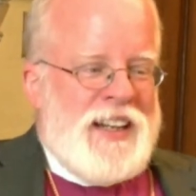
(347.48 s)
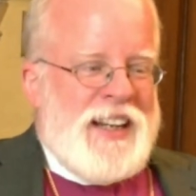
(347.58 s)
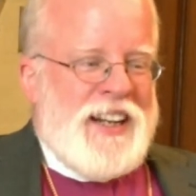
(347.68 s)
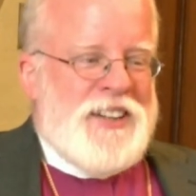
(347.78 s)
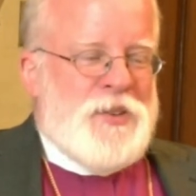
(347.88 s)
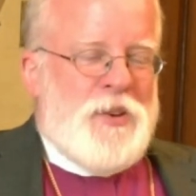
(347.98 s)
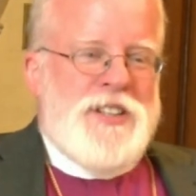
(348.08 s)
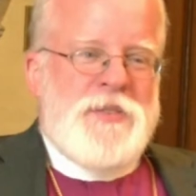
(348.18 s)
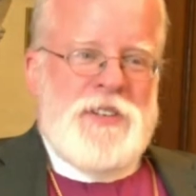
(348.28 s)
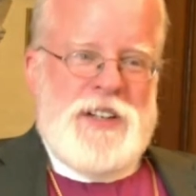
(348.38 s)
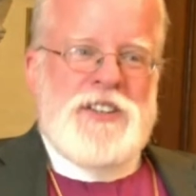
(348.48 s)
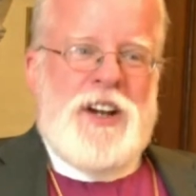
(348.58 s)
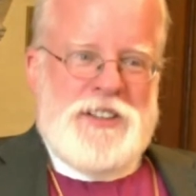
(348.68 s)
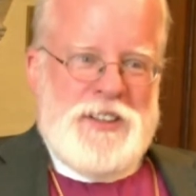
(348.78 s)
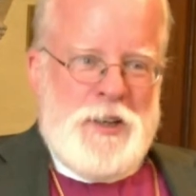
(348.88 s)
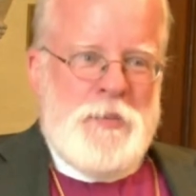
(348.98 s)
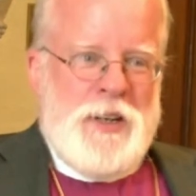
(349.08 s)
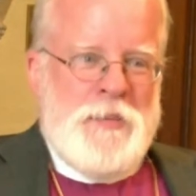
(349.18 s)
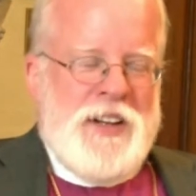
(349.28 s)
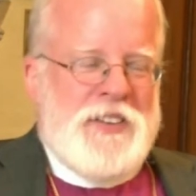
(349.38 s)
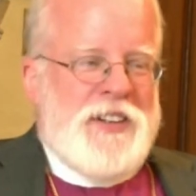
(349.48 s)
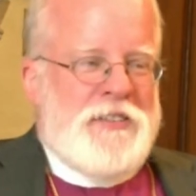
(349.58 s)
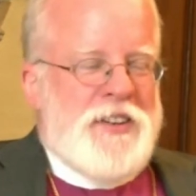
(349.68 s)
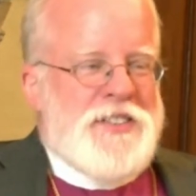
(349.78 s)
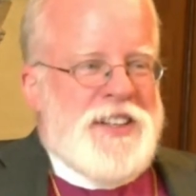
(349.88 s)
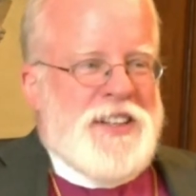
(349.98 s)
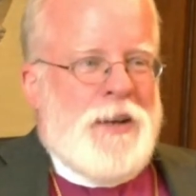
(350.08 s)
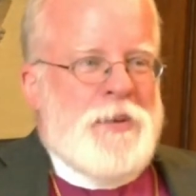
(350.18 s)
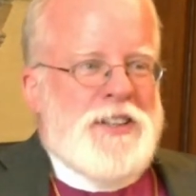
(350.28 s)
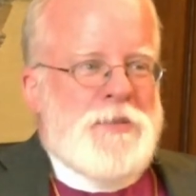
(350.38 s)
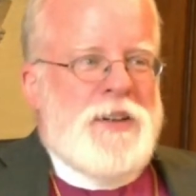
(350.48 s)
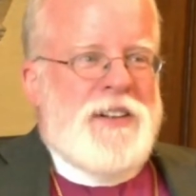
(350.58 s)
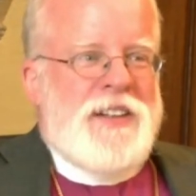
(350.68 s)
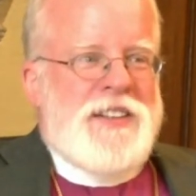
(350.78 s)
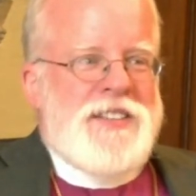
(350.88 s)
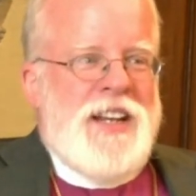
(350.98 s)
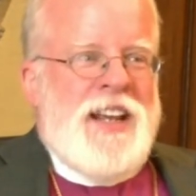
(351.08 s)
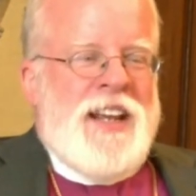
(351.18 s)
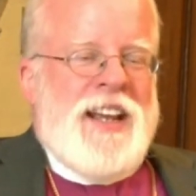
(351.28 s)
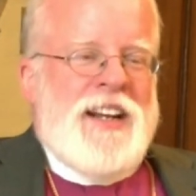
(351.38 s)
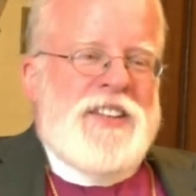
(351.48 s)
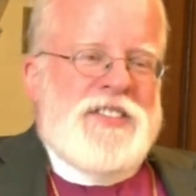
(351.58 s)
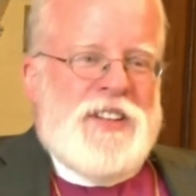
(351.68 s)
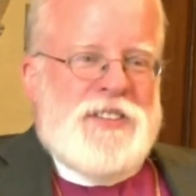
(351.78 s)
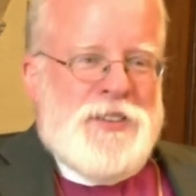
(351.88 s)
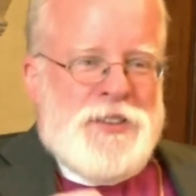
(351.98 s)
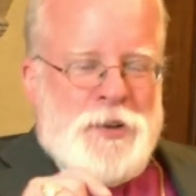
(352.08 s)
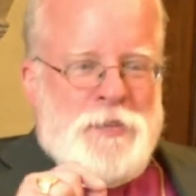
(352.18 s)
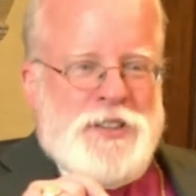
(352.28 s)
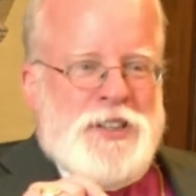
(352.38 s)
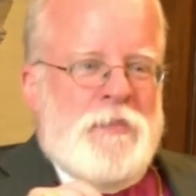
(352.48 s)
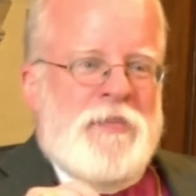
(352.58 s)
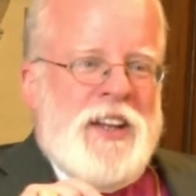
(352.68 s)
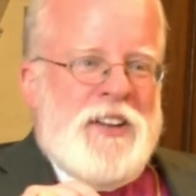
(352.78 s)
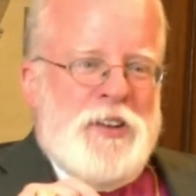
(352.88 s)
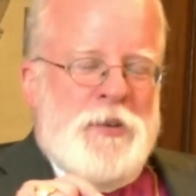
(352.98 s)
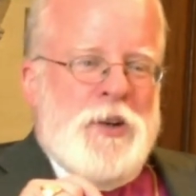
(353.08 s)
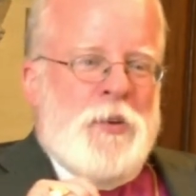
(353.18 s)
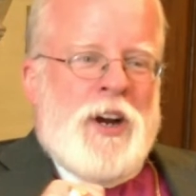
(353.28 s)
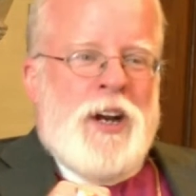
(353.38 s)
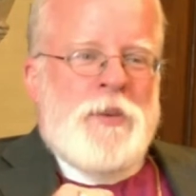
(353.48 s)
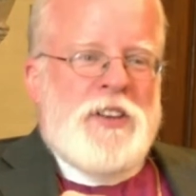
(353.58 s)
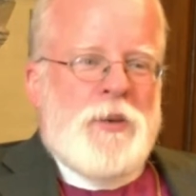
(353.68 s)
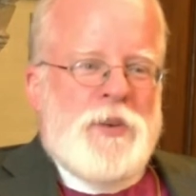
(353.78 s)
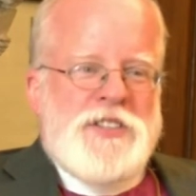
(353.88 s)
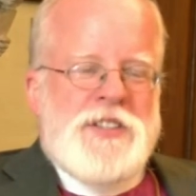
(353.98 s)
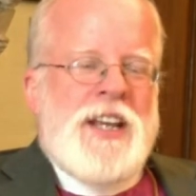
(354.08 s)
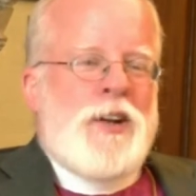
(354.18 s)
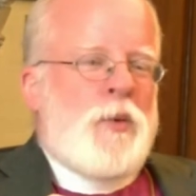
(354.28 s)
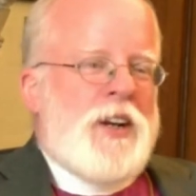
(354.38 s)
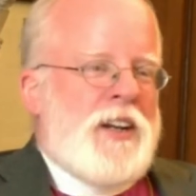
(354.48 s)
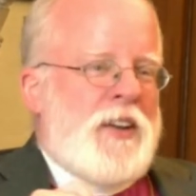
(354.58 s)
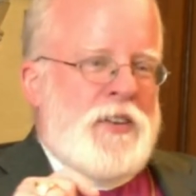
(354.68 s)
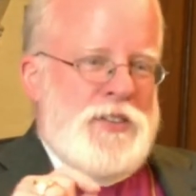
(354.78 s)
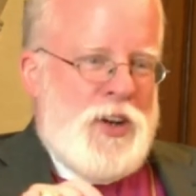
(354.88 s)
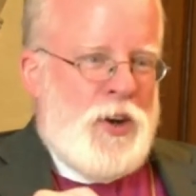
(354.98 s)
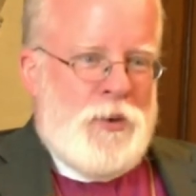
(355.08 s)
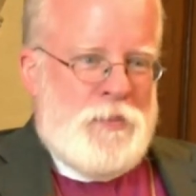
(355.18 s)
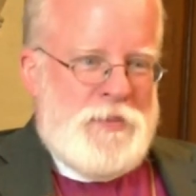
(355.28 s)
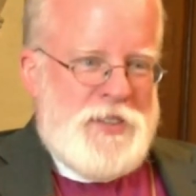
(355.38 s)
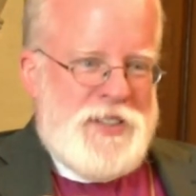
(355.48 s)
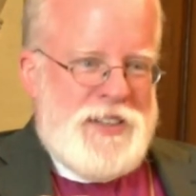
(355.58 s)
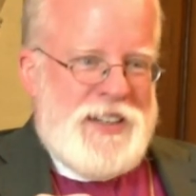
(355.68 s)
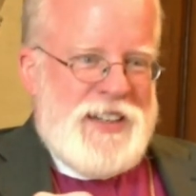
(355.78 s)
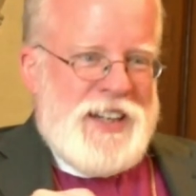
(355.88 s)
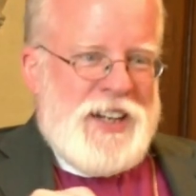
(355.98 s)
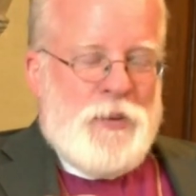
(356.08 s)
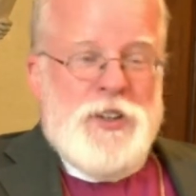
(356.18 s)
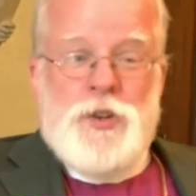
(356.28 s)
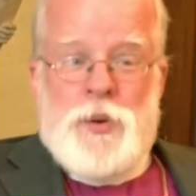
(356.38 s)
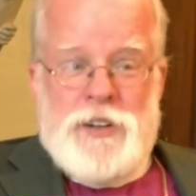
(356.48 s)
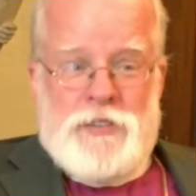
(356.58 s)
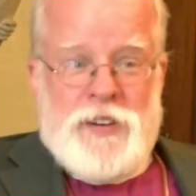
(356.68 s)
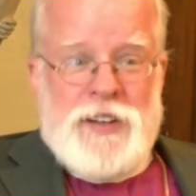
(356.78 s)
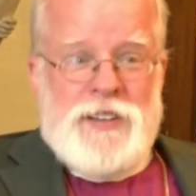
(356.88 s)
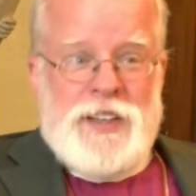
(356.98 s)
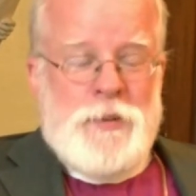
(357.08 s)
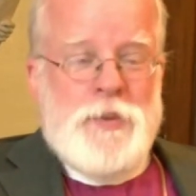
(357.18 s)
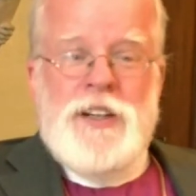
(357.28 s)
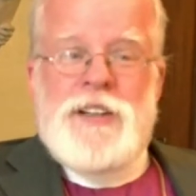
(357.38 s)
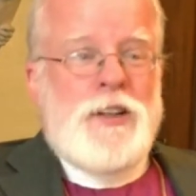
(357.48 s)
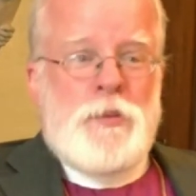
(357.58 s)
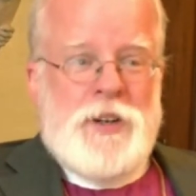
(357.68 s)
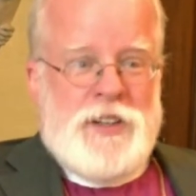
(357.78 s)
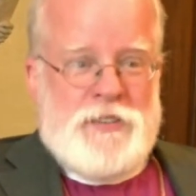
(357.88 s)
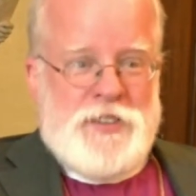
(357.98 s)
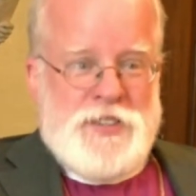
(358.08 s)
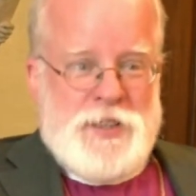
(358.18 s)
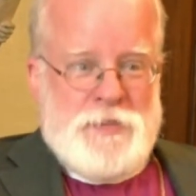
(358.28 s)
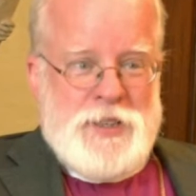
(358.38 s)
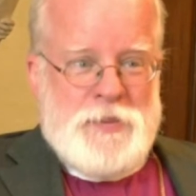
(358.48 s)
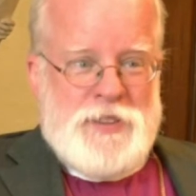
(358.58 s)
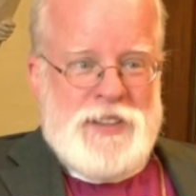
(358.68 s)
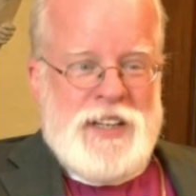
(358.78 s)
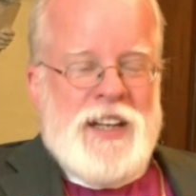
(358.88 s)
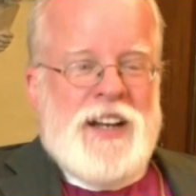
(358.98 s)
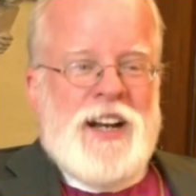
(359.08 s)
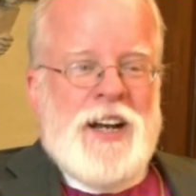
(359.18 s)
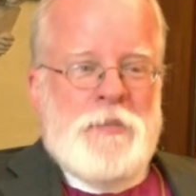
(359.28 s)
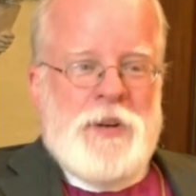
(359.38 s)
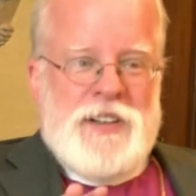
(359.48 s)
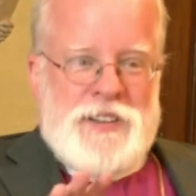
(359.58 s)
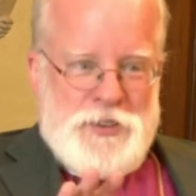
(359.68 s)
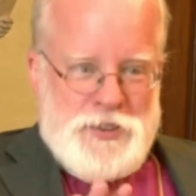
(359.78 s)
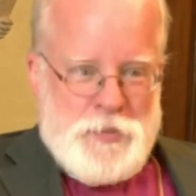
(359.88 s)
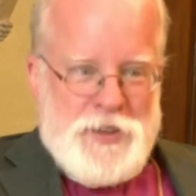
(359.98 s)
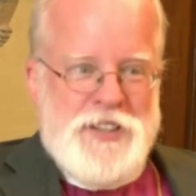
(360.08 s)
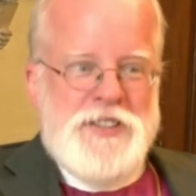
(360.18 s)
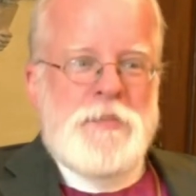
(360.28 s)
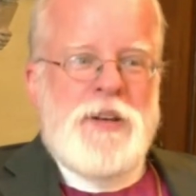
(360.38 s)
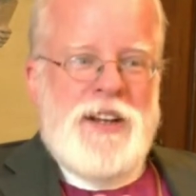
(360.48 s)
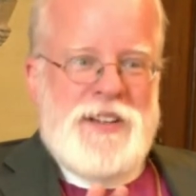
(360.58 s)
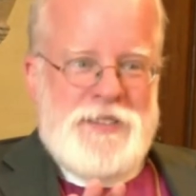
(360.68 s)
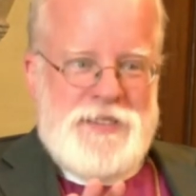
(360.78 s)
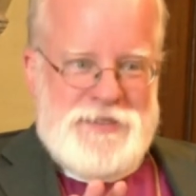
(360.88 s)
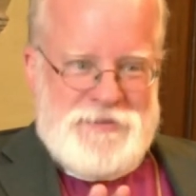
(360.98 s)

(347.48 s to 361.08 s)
and George talked a little bit about their first Indaba experience. And he said, you know, Bishop, the requirement that we stay in one another's homes, which quite frankly had been a deal breaker for some people. But those who participated